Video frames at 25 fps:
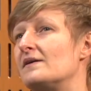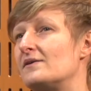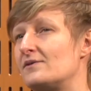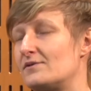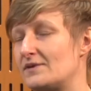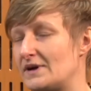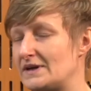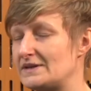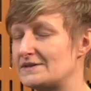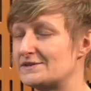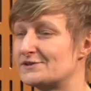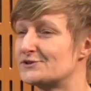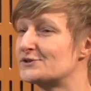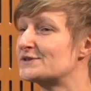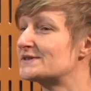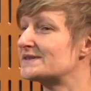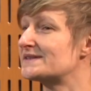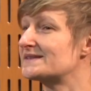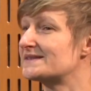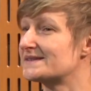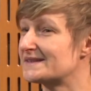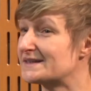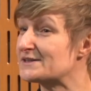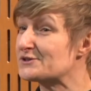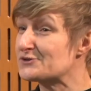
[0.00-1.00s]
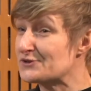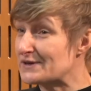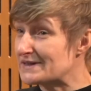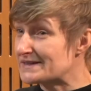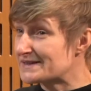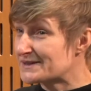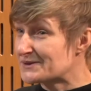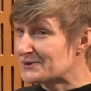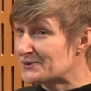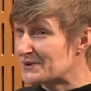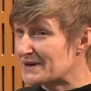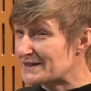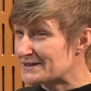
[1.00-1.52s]
Right, so this is an
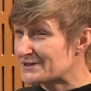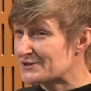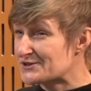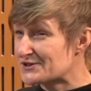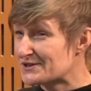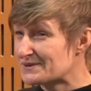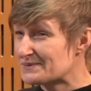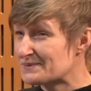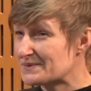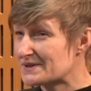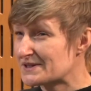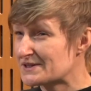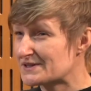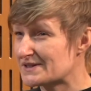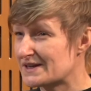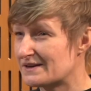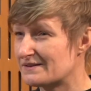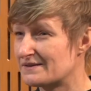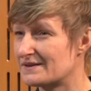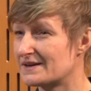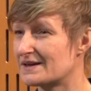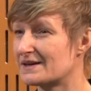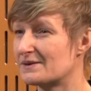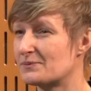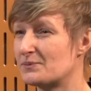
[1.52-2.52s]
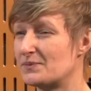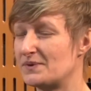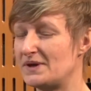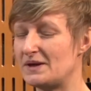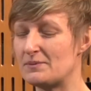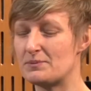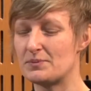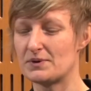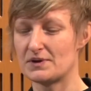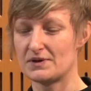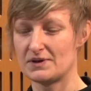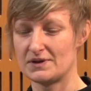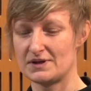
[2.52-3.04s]
interesting question, because I think
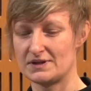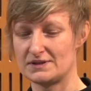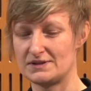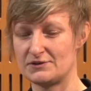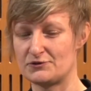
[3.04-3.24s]
people,